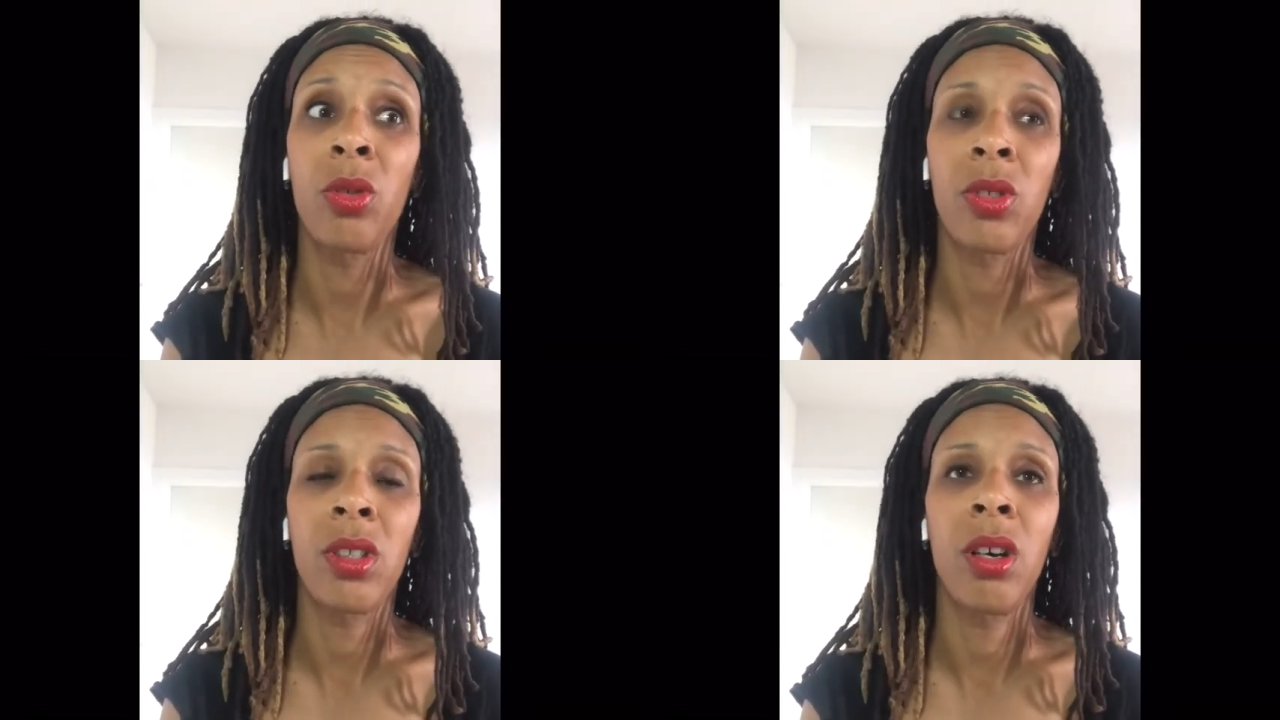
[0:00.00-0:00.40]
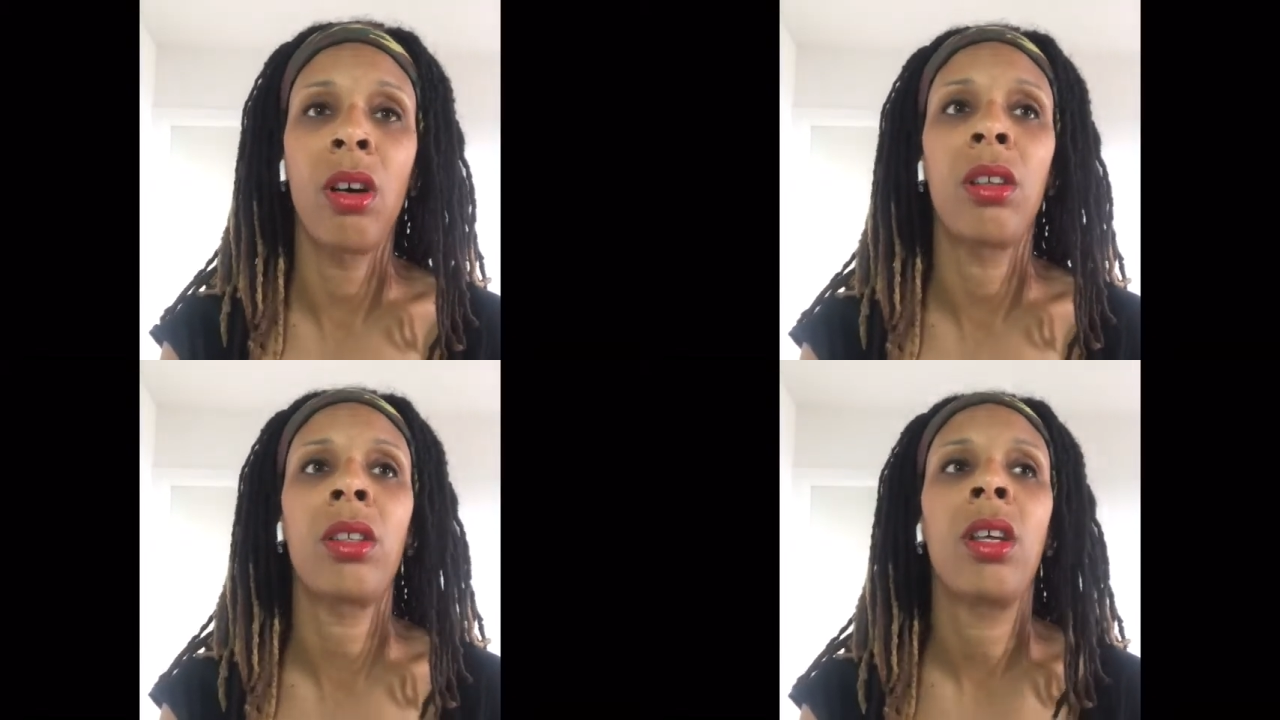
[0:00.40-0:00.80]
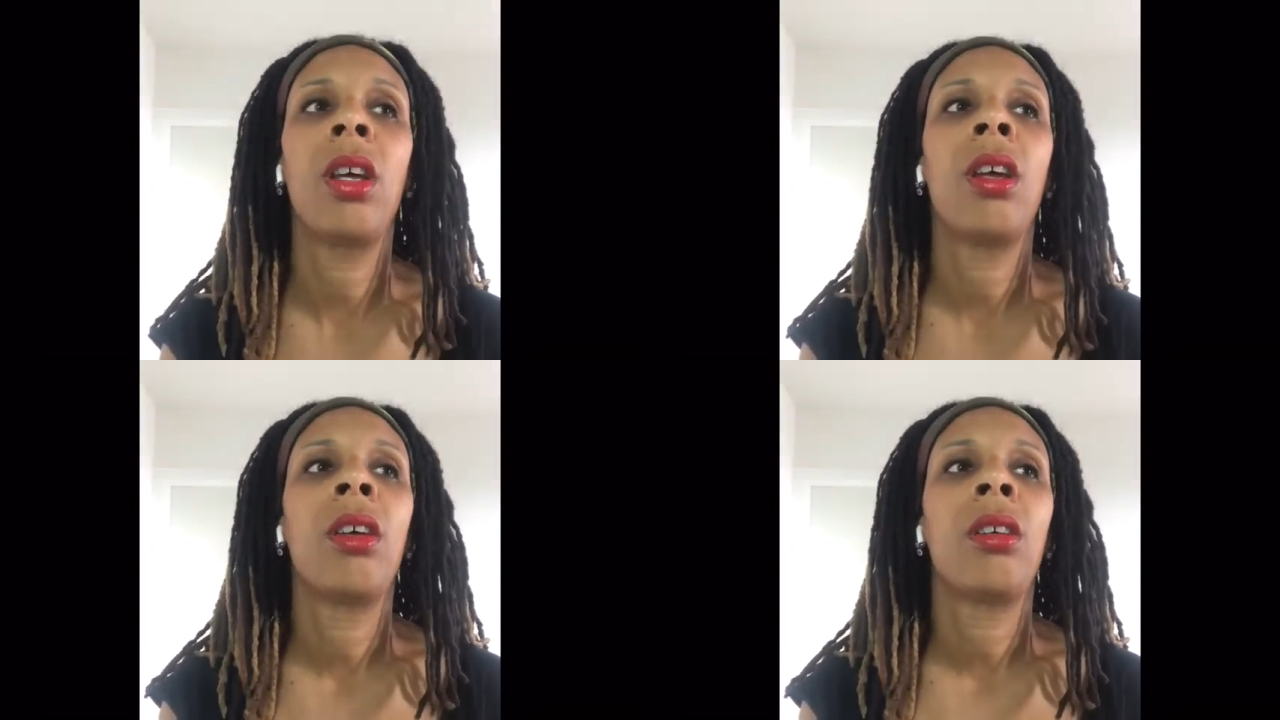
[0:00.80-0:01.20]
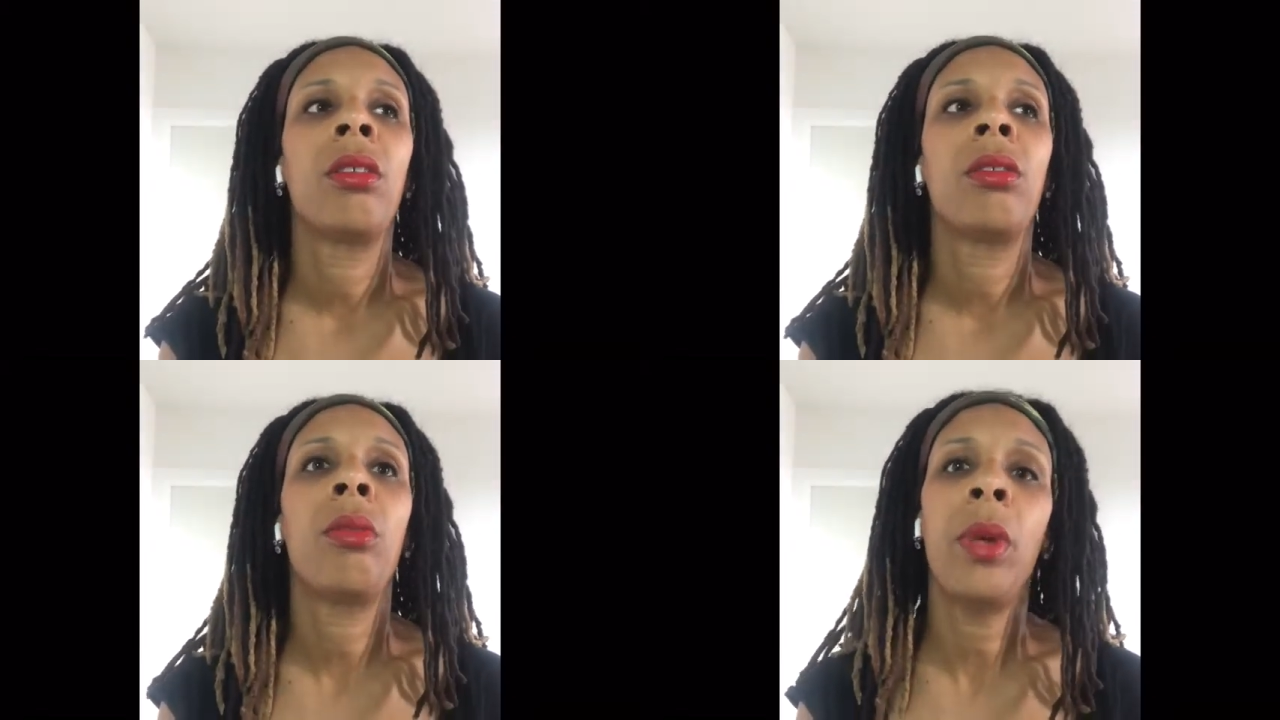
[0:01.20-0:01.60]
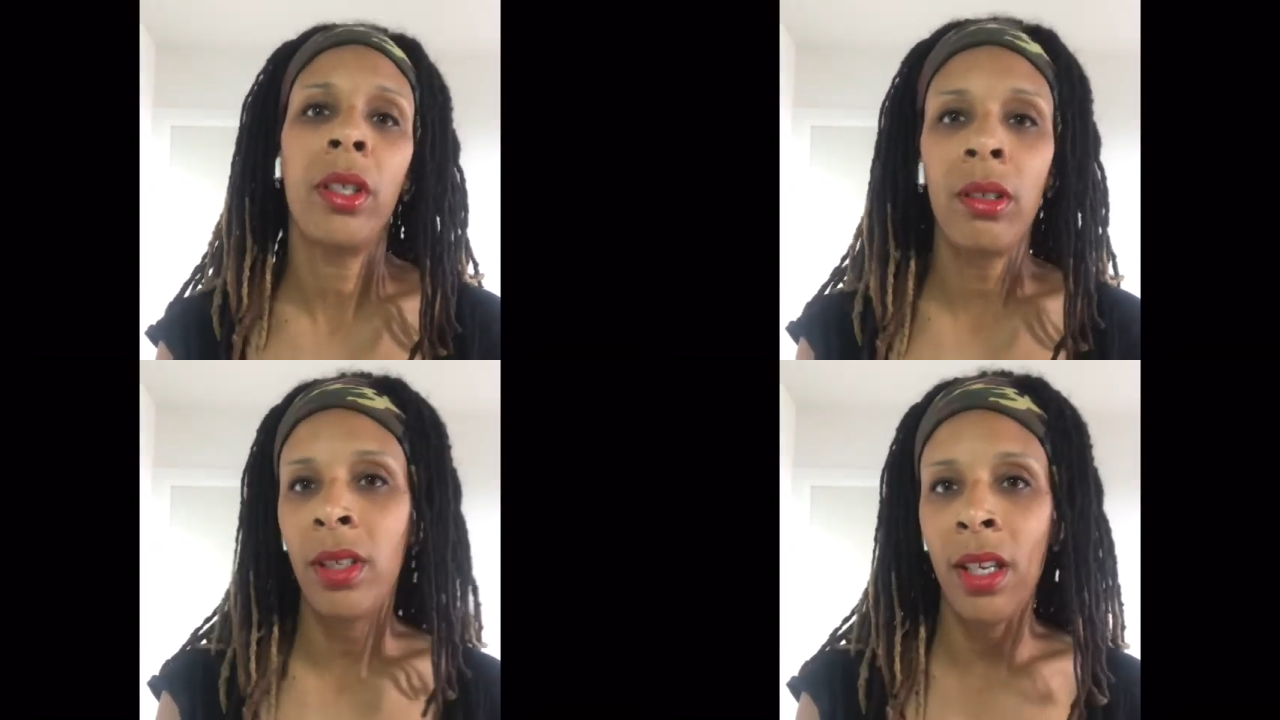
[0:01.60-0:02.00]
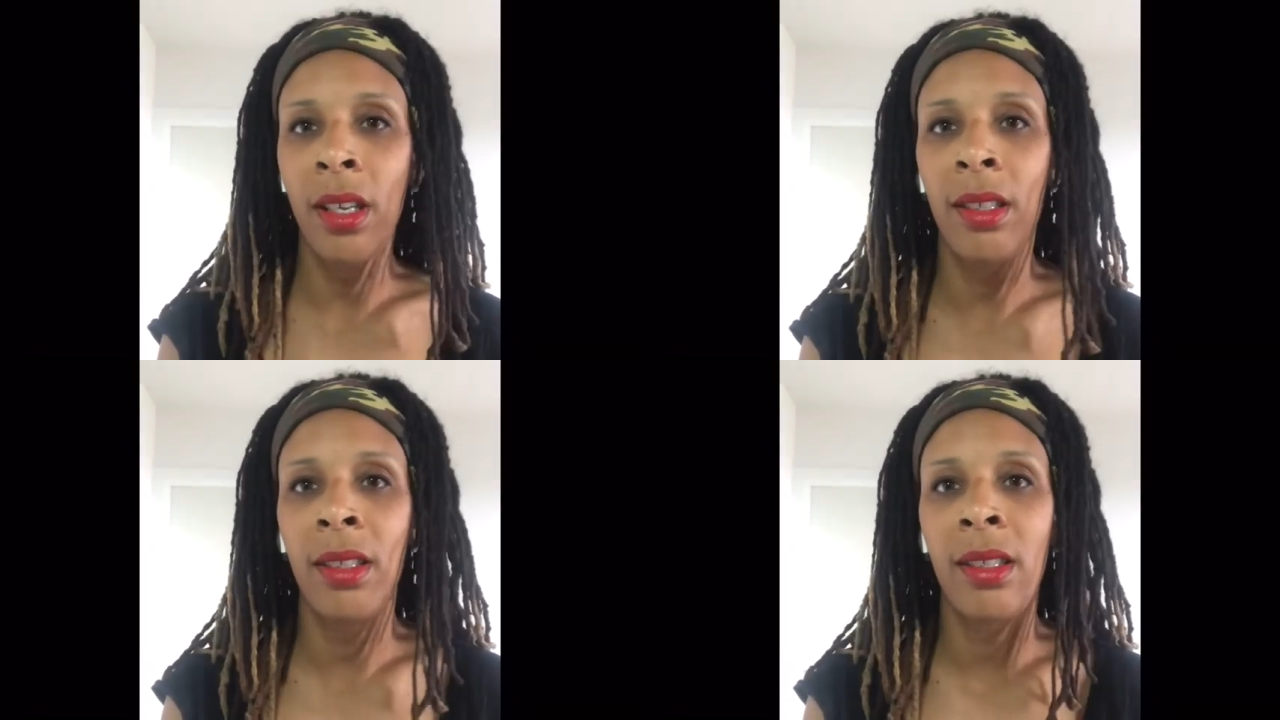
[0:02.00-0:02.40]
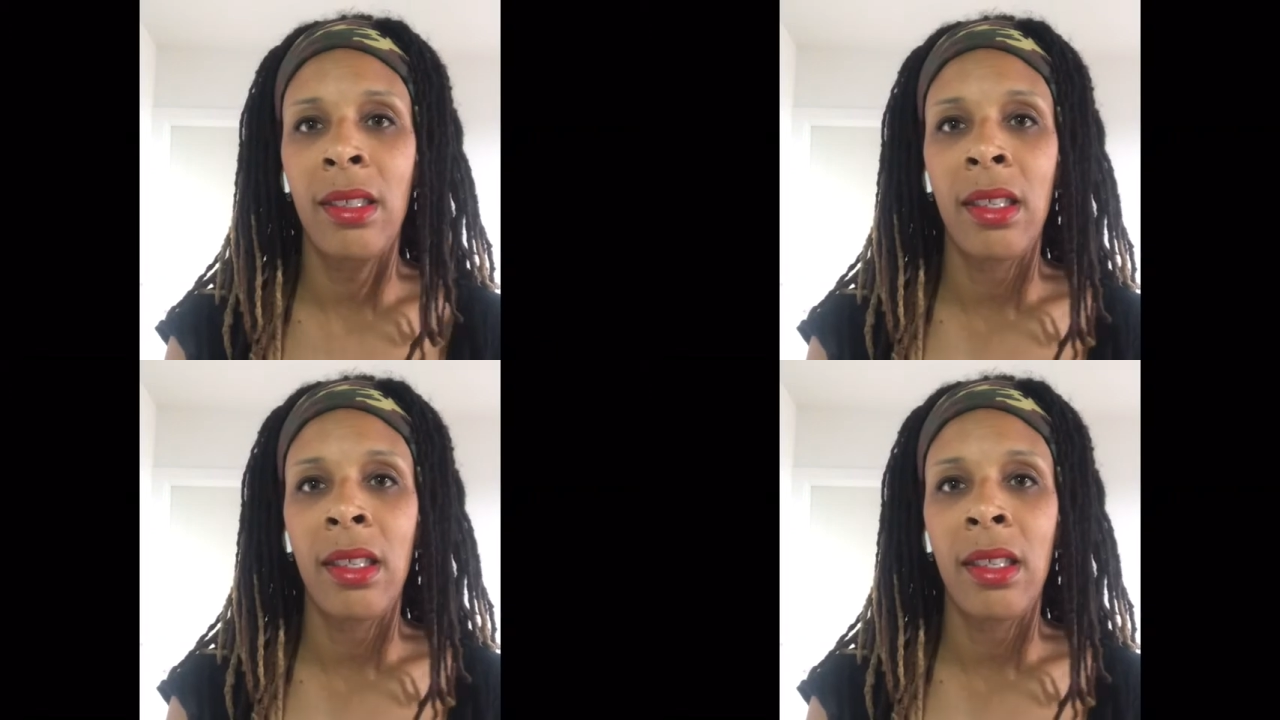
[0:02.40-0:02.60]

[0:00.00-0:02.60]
start, the better it is.